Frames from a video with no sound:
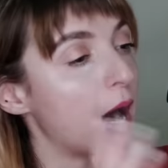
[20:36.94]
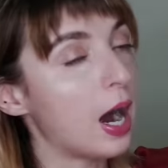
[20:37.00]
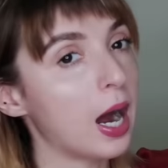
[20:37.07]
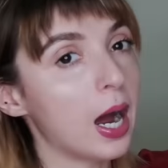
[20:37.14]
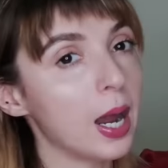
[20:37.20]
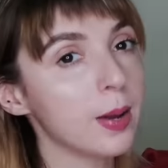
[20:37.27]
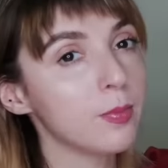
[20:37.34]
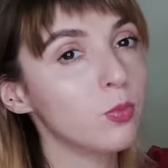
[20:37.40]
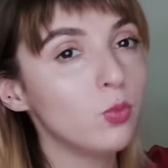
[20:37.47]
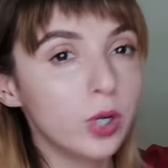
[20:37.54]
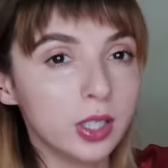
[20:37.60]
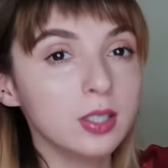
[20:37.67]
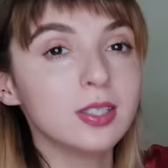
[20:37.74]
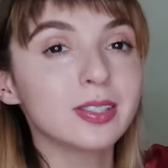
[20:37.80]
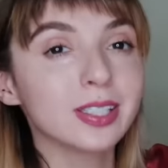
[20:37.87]
I'm
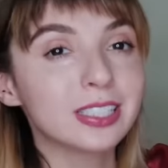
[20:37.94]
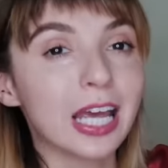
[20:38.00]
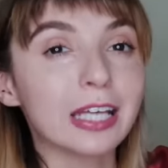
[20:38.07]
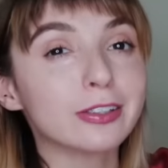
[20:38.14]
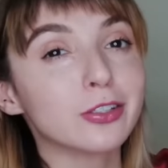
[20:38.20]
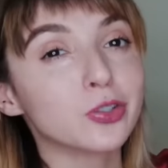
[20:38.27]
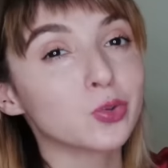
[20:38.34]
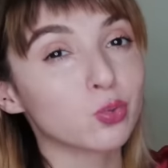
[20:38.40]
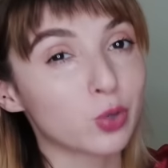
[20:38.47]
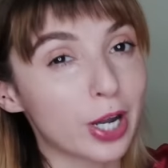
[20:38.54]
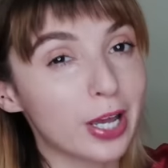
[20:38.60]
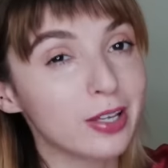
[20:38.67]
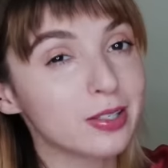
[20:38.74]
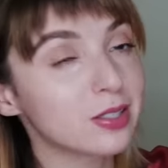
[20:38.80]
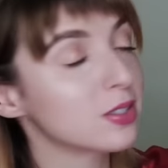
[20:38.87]
willing to take this
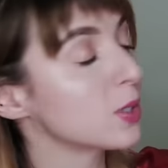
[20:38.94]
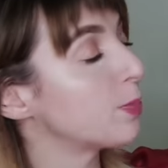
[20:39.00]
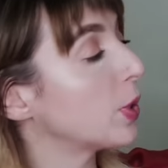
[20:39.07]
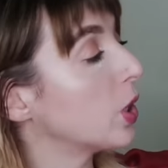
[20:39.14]
risk,